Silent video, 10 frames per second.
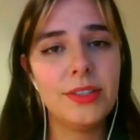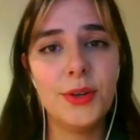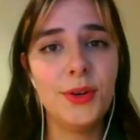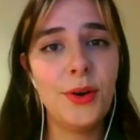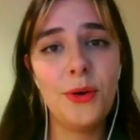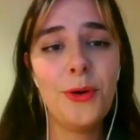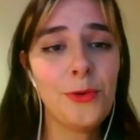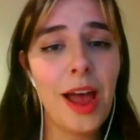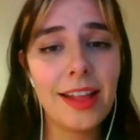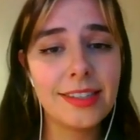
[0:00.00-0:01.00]
So not all
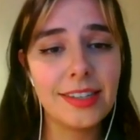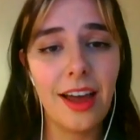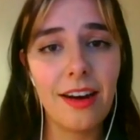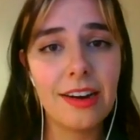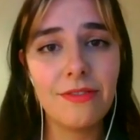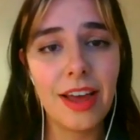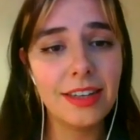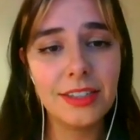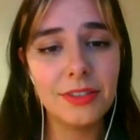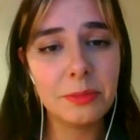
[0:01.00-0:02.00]
rats are
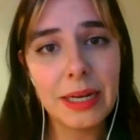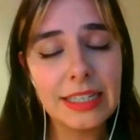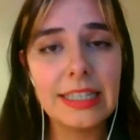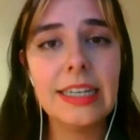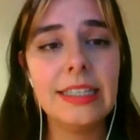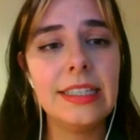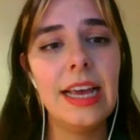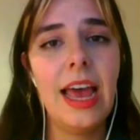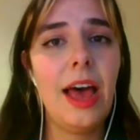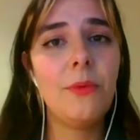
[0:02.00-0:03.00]
invasive species.
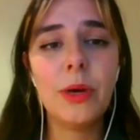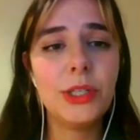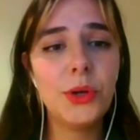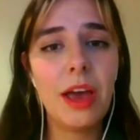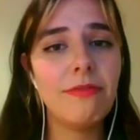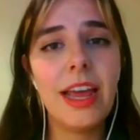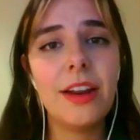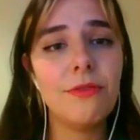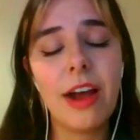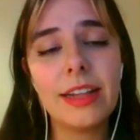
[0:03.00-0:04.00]
We do have
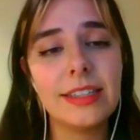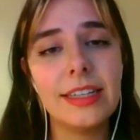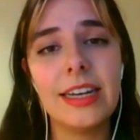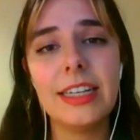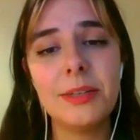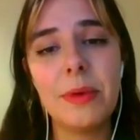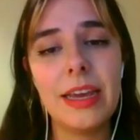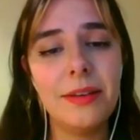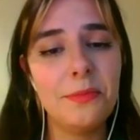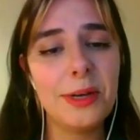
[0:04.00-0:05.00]
native rats that need to
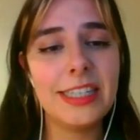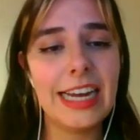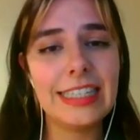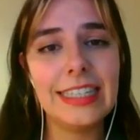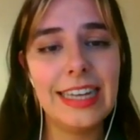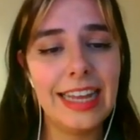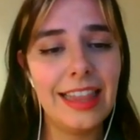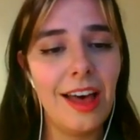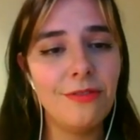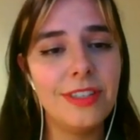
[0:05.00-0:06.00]
be protected and
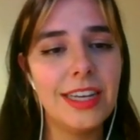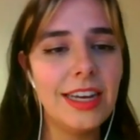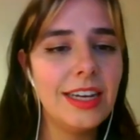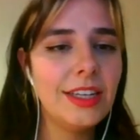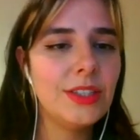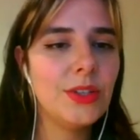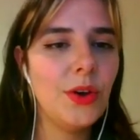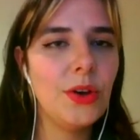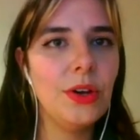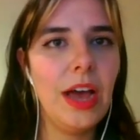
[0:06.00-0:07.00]
loved.
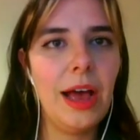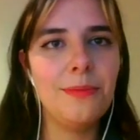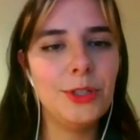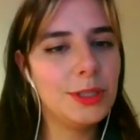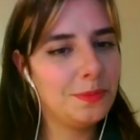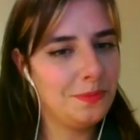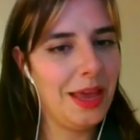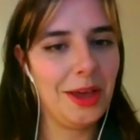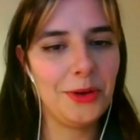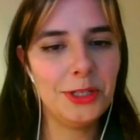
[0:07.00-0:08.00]
So just,
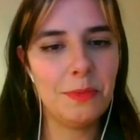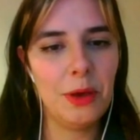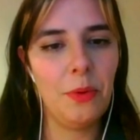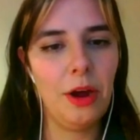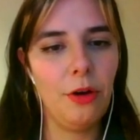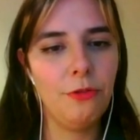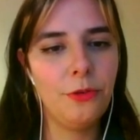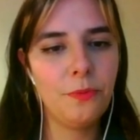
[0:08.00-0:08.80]
yeah, good to be aware of.